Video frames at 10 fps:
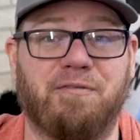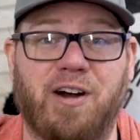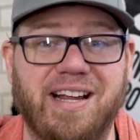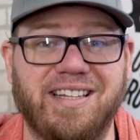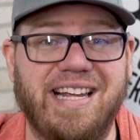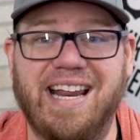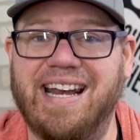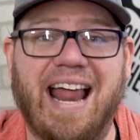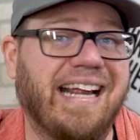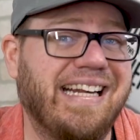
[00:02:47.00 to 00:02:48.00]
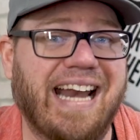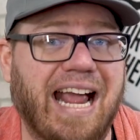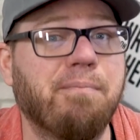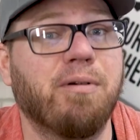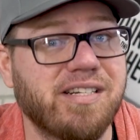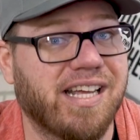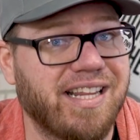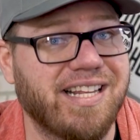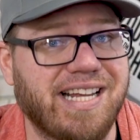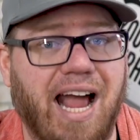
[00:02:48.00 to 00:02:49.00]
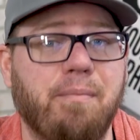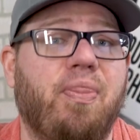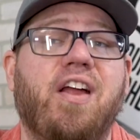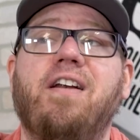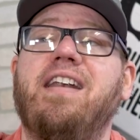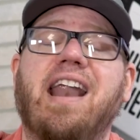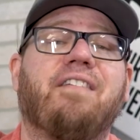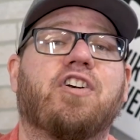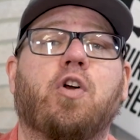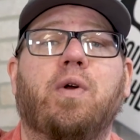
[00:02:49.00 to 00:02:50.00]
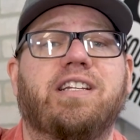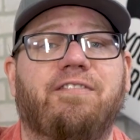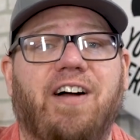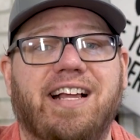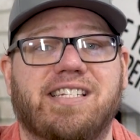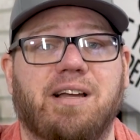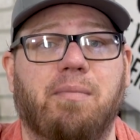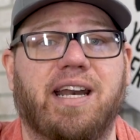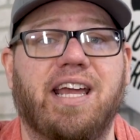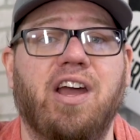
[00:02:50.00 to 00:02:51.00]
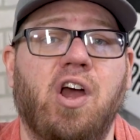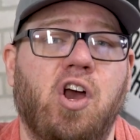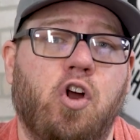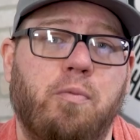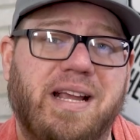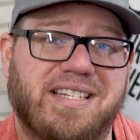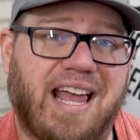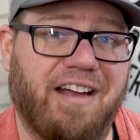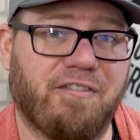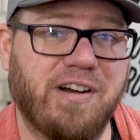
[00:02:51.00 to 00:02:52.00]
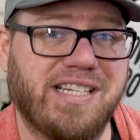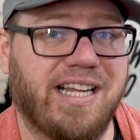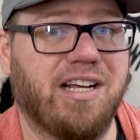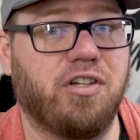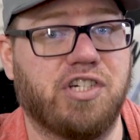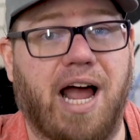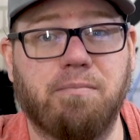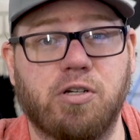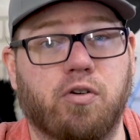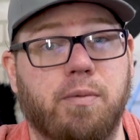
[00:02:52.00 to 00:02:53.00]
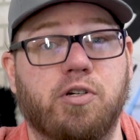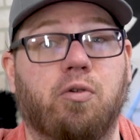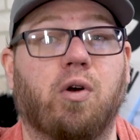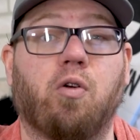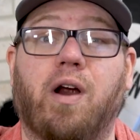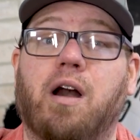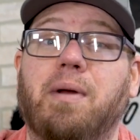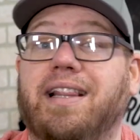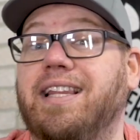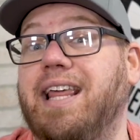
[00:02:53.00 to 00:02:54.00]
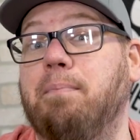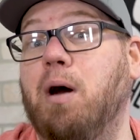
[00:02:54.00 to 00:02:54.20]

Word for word: But frankly, ninety-nine percent of the time, they're never going to find somebody who meets every single job description requirement that they